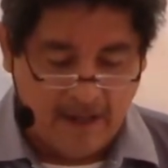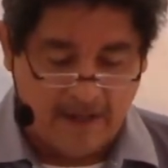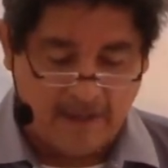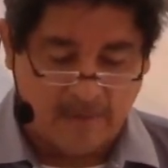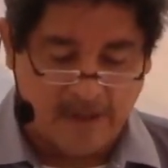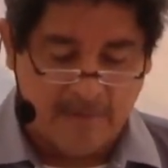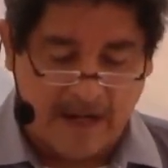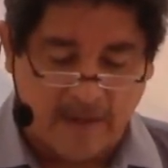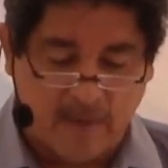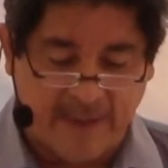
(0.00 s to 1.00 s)
we
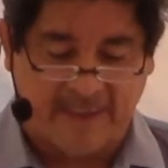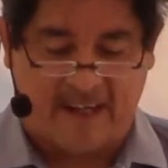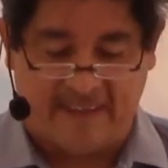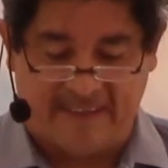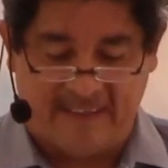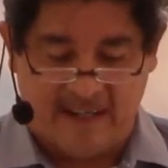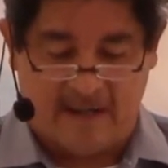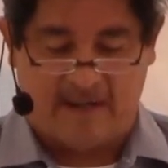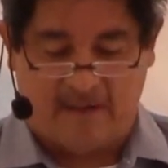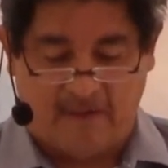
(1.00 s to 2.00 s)
remind with the
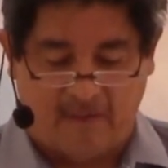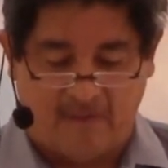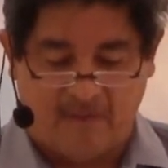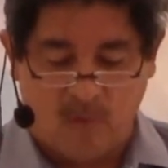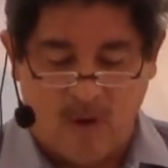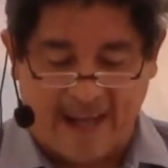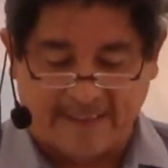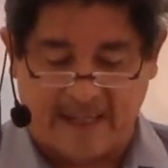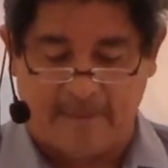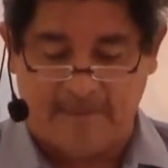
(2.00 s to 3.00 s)
idea of
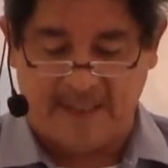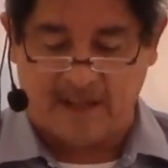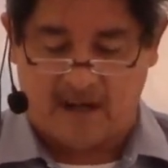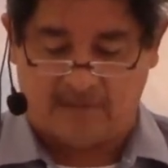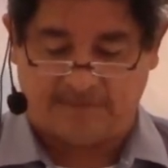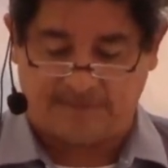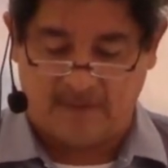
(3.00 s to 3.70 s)
what can be done,